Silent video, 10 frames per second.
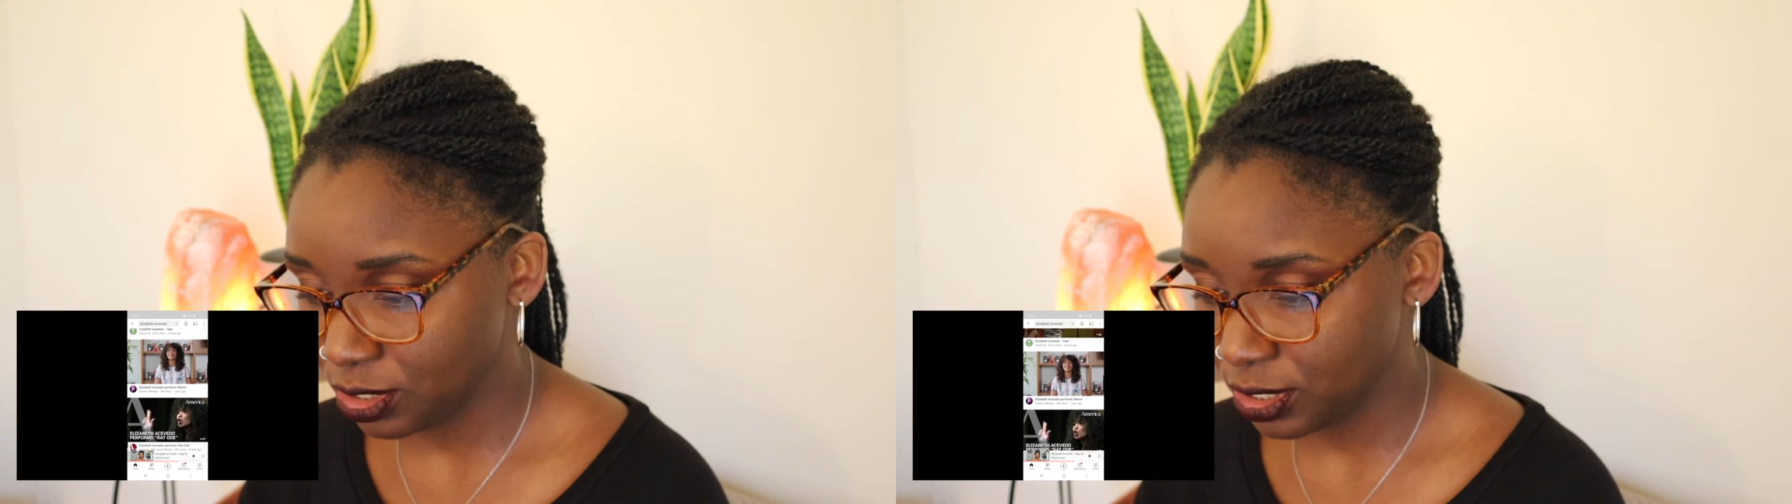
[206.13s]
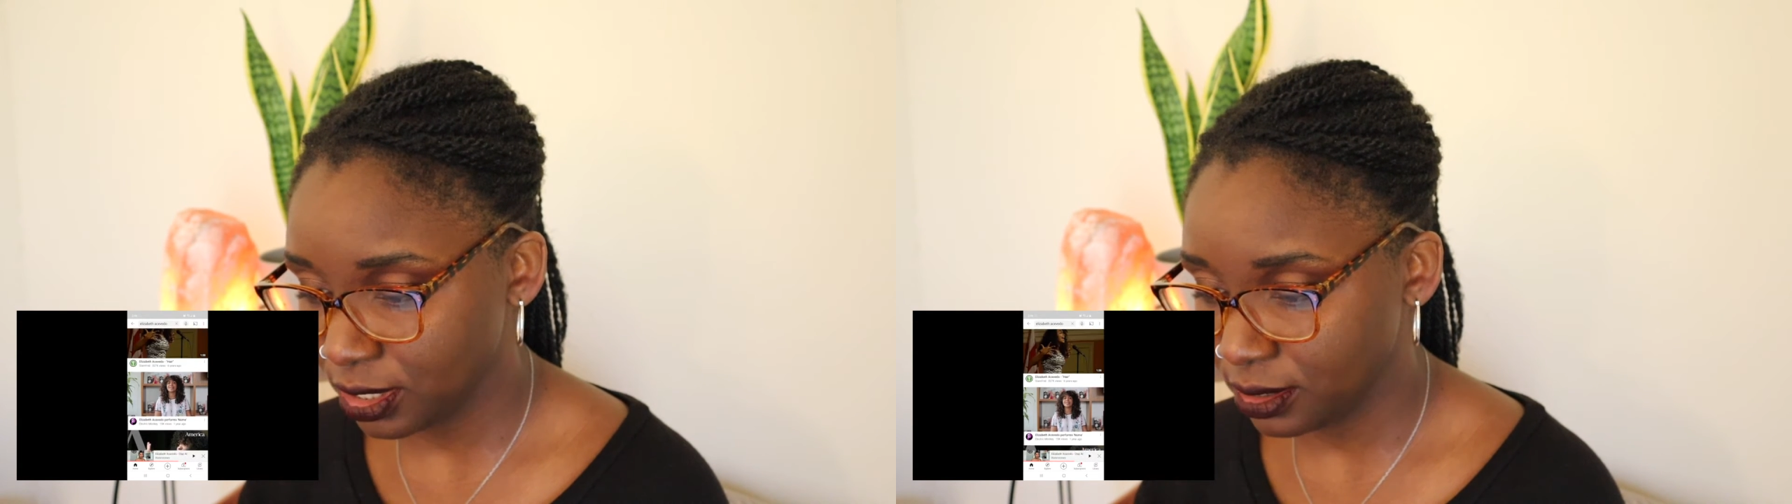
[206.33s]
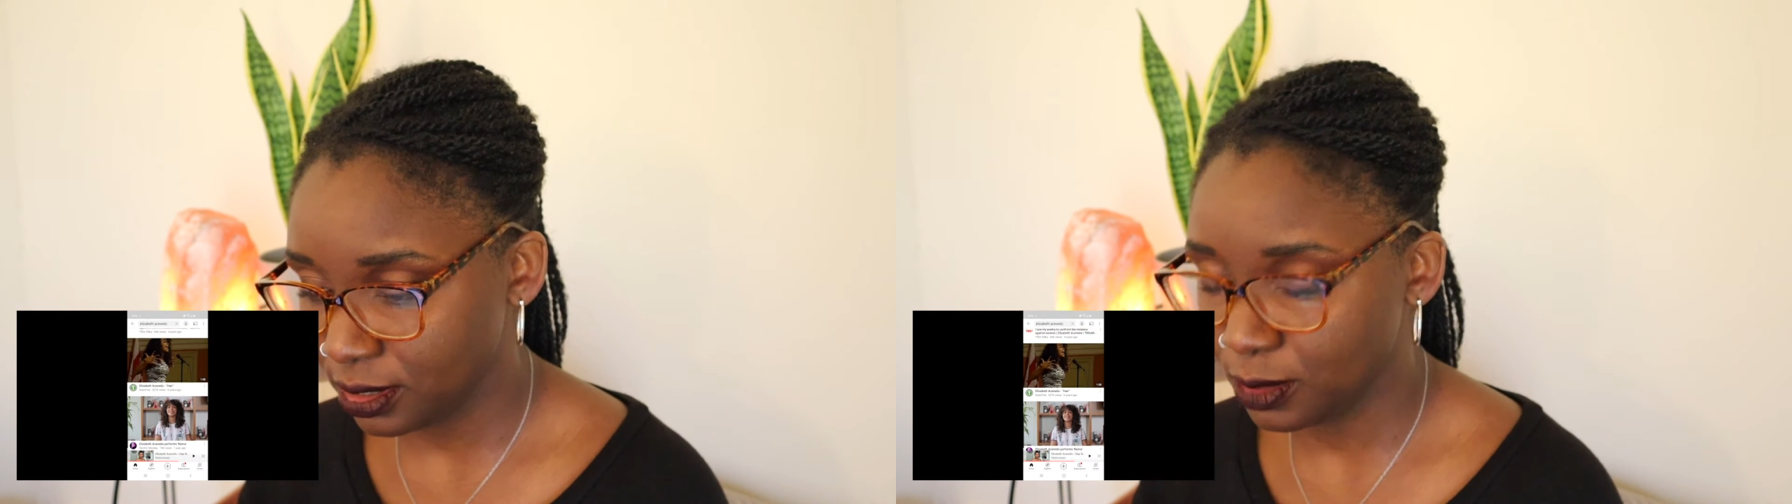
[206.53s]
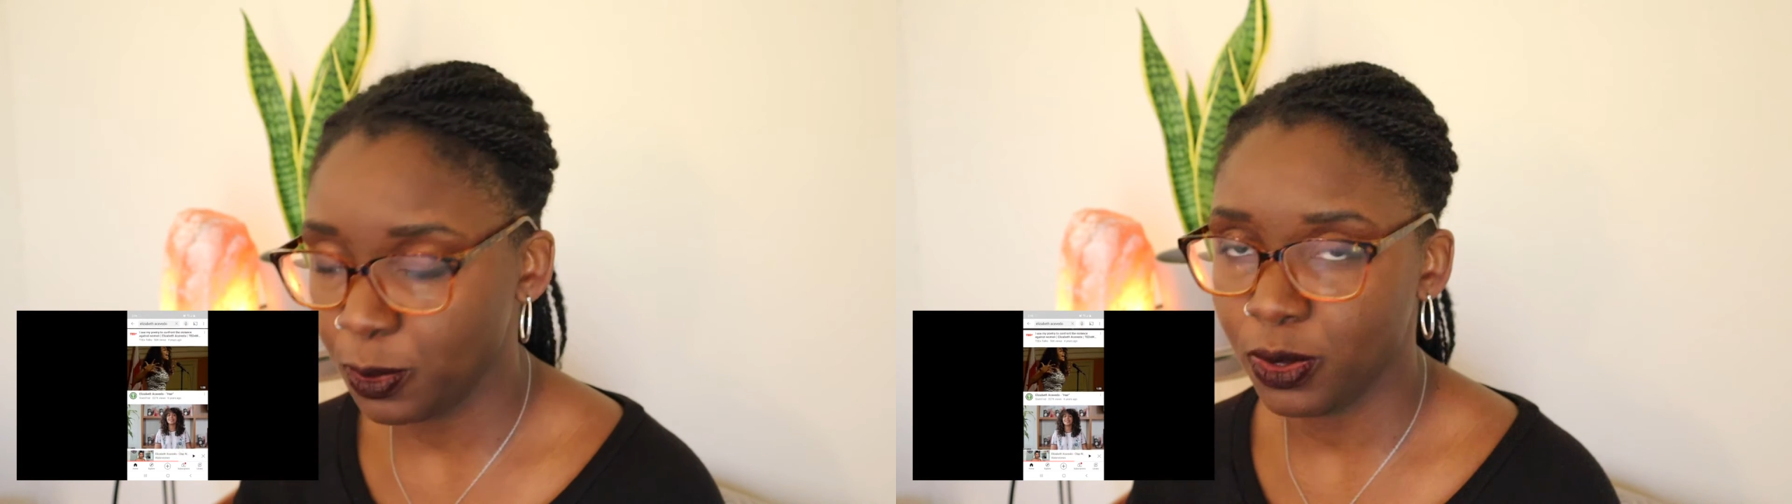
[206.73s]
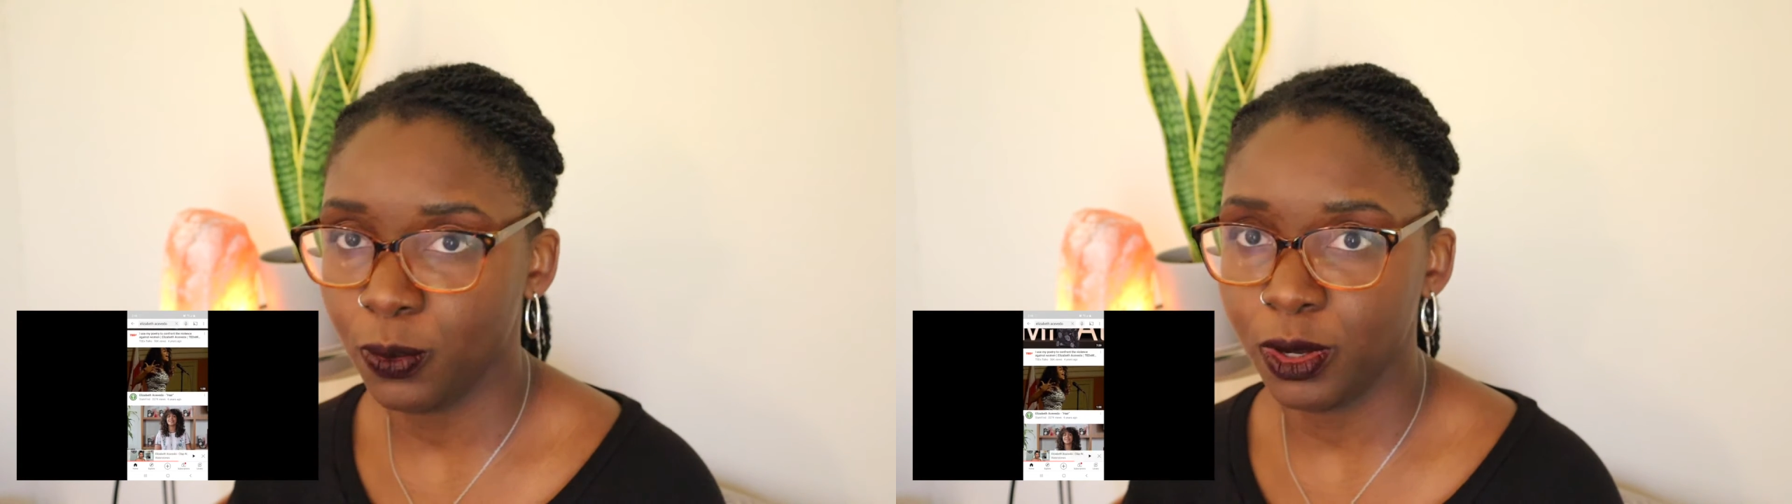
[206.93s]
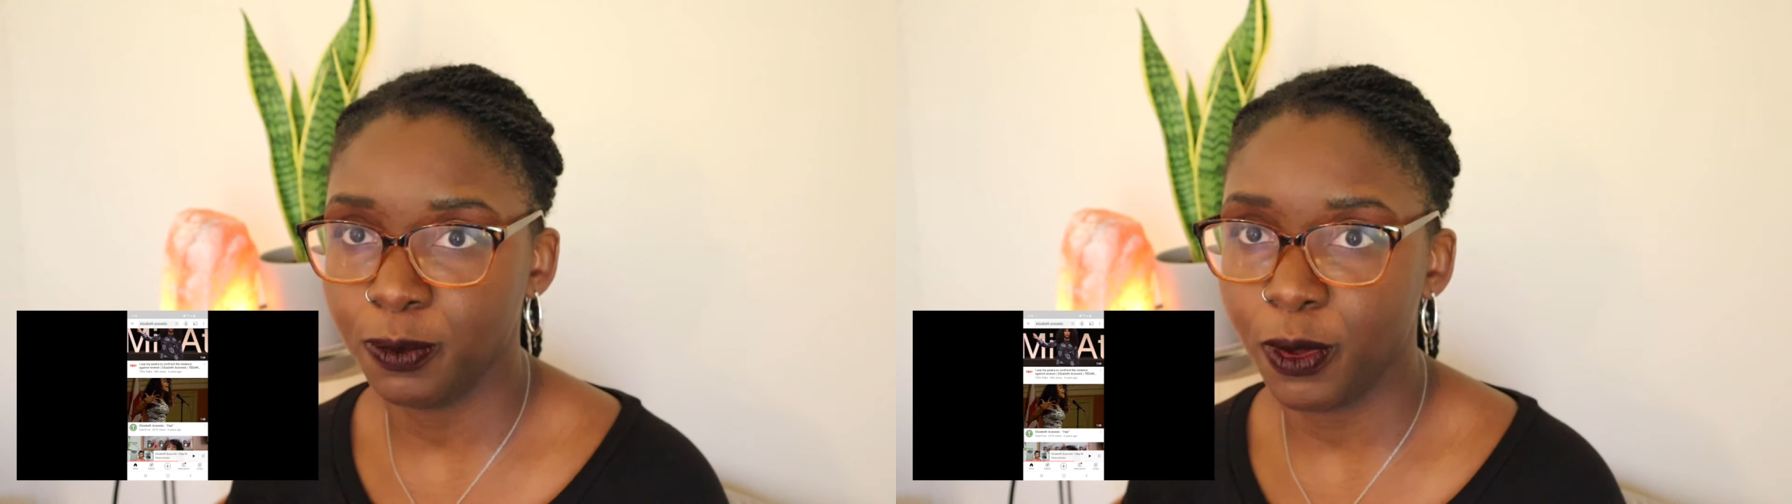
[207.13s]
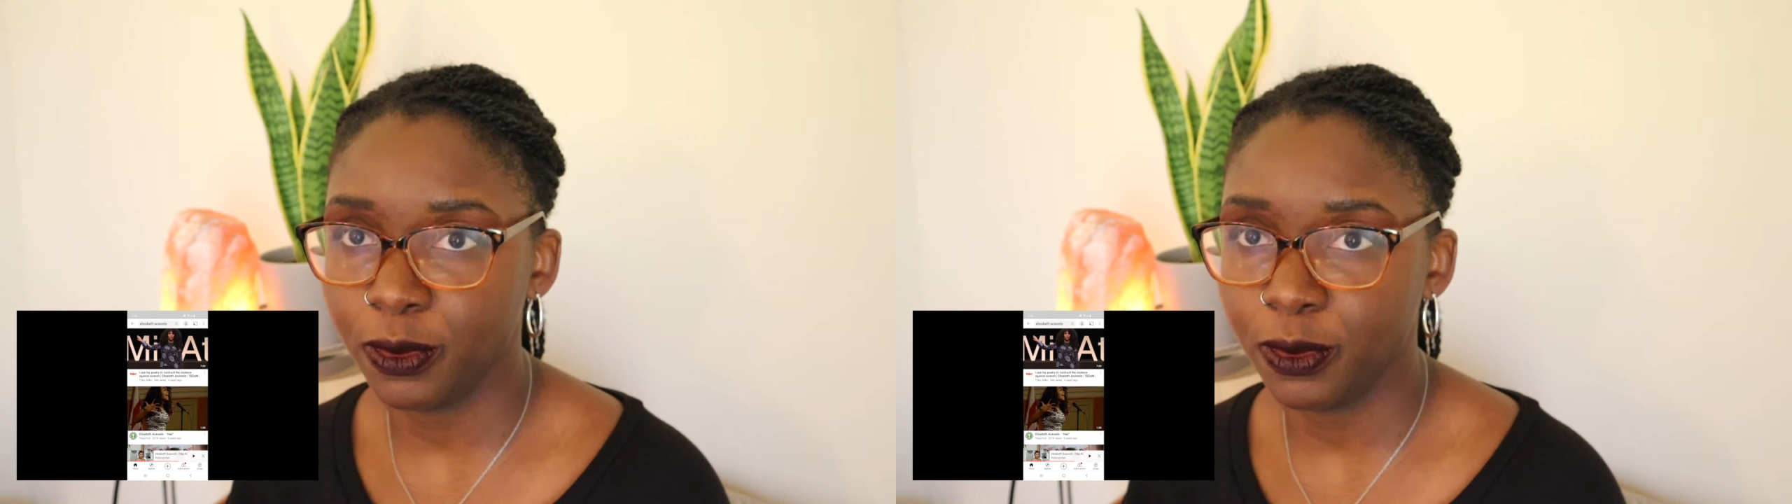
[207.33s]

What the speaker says: she does spoken word